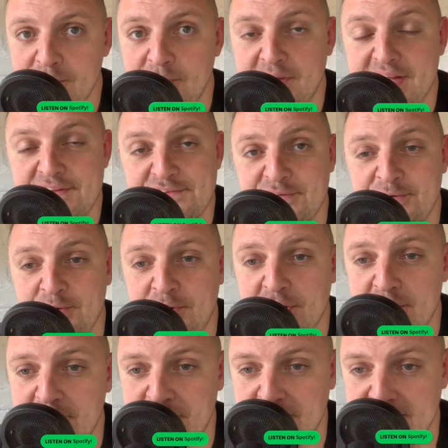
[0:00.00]
Well, his new
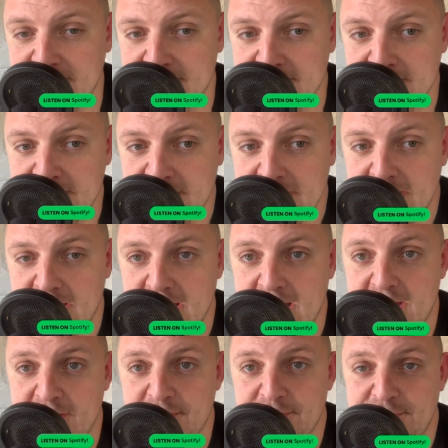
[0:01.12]
girlfriend
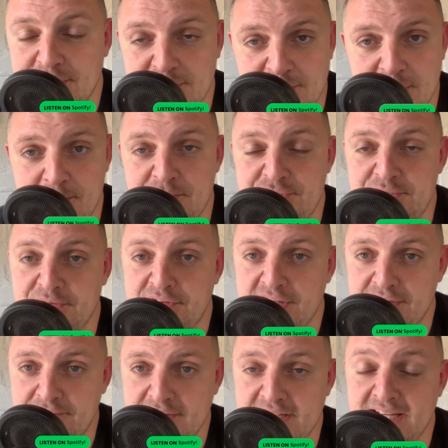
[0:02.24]
turned up and she was
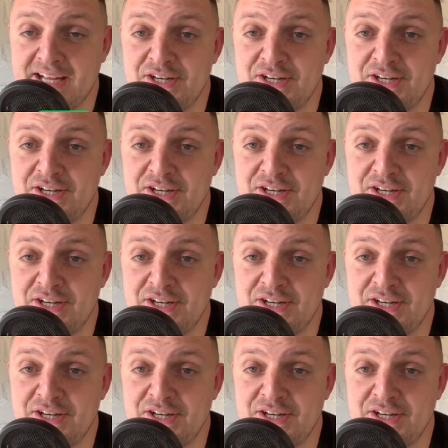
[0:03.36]
lovely,